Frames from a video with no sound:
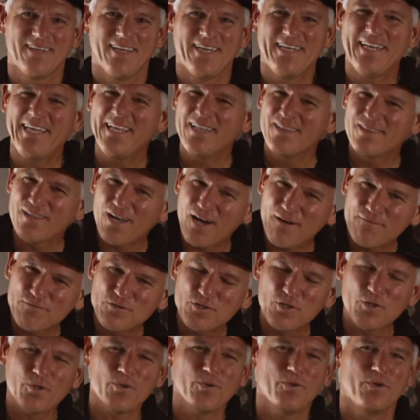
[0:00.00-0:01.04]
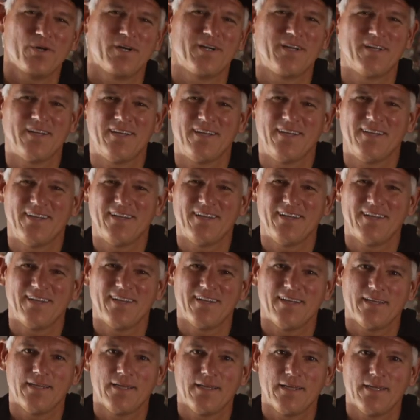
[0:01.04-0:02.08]
and he loves you,
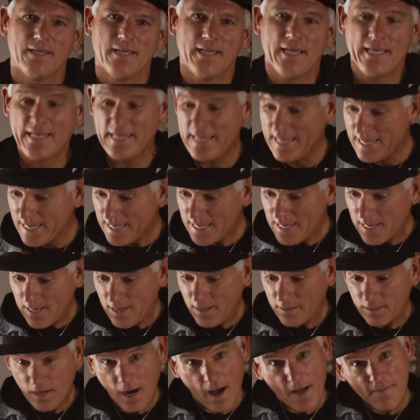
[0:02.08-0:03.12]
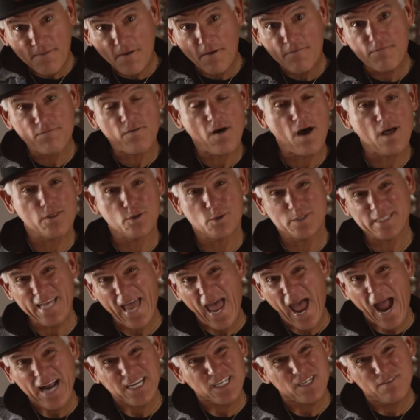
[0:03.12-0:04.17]
and he, God our Father, is
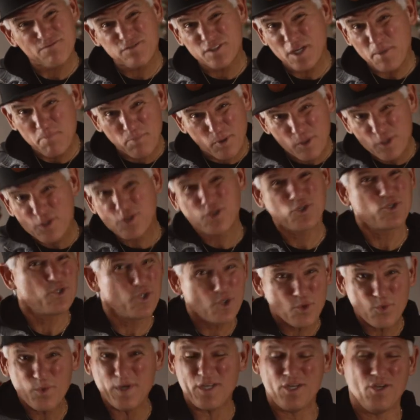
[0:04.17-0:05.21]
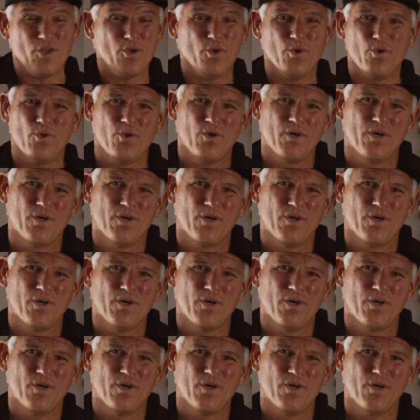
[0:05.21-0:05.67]
actively pursuing you,